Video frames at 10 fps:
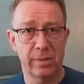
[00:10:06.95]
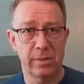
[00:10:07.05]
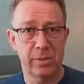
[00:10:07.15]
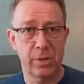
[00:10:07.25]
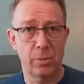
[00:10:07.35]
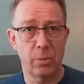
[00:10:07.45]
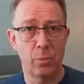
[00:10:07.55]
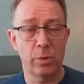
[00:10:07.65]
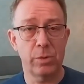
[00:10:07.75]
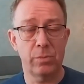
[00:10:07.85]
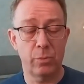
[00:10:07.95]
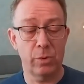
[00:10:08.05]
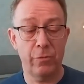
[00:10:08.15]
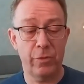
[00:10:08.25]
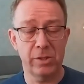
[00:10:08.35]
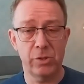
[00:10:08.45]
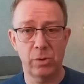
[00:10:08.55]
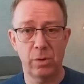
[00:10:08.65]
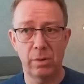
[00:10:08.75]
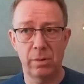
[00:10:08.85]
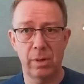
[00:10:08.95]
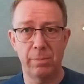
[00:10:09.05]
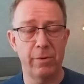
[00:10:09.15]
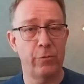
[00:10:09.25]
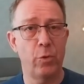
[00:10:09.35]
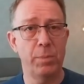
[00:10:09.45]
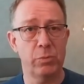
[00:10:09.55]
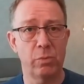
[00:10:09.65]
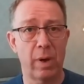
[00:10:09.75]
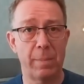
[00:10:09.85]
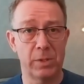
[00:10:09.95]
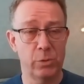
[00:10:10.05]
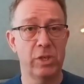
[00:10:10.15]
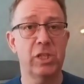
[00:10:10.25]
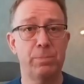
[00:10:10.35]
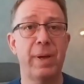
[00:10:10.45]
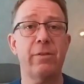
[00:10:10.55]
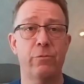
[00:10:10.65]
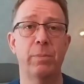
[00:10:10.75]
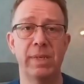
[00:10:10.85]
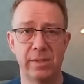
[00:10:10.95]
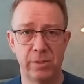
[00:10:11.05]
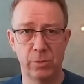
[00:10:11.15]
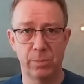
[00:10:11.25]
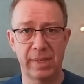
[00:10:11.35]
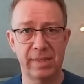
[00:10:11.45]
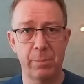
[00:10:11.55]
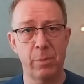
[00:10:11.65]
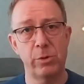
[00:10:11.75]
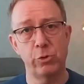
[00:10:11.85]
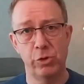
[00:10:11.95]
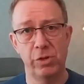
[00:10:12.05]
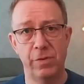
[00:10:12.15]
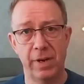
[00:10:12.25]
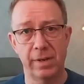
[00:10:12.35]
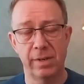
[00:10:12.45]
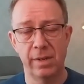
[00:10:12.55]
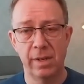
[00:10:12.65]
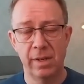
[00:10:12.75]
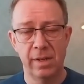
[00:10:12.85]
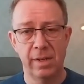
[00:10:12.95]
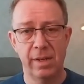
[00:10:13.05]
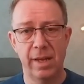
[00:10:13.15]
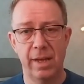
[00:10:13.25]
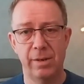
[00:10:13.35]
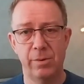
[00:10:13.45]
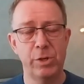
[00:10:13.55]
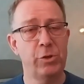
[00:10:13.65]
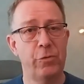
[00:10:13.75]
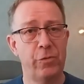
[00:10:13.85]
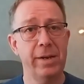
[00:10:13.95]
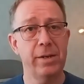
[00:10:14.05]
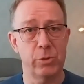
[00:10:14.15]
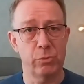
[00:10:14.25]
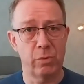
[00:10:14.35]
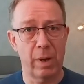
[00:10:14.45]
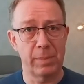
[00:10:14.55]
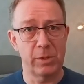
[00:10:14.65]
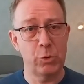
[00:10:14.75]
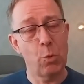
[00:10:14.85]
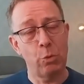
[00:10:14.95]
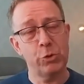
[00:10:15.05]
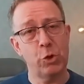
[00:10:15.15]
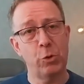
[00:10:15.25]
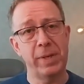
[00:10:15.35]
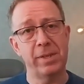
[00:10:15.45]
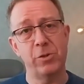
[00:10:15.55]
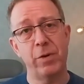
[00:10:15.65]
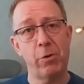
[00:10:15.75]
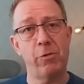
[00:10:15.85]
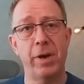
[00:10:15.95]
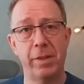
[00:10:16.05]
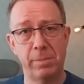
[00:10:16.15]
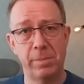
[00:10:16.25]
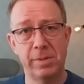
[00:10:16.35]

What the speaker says: So what functional and performance requirements do you expect from this soup? That's something you should define. And when you define those requirements, you're also committed to verify them.